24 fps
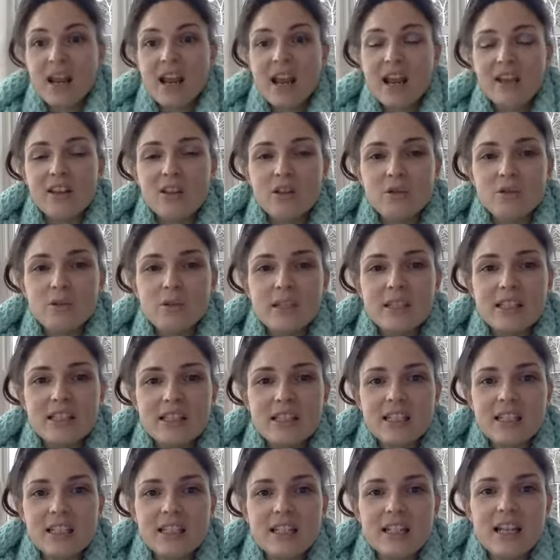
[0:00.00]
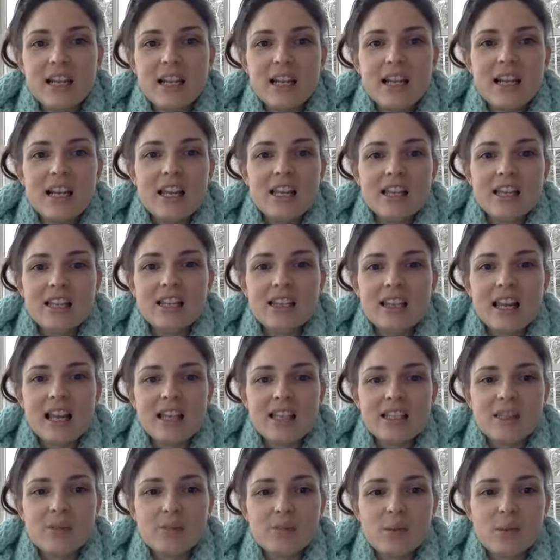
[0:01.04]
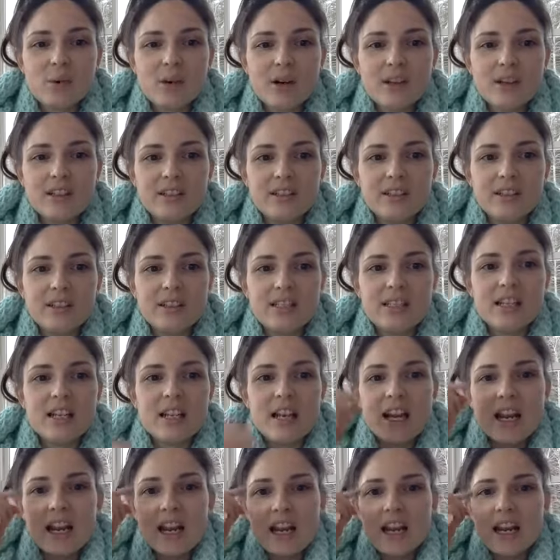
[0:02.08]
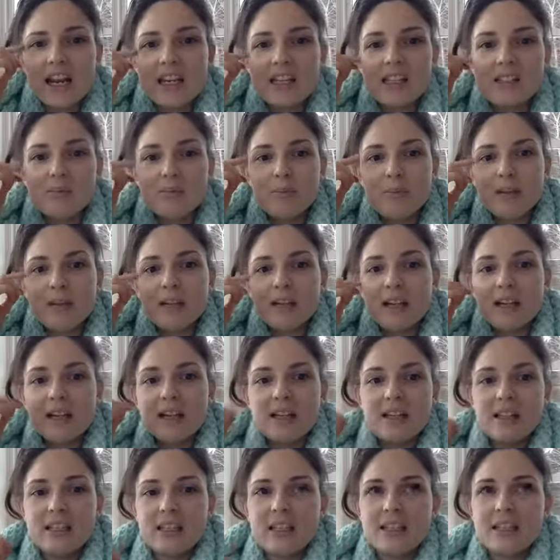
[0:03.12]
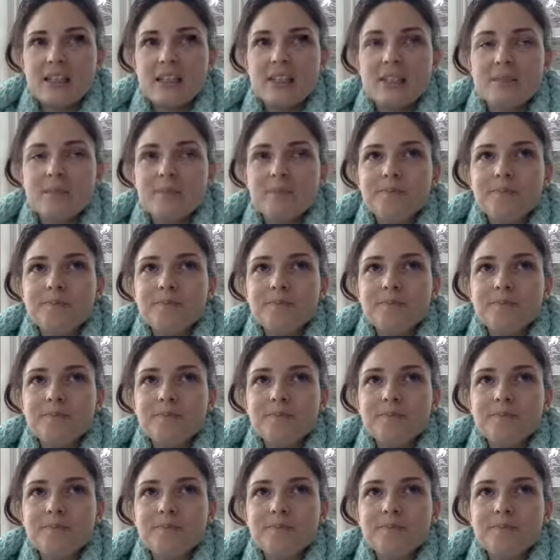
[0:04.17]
And the reason that that's important is because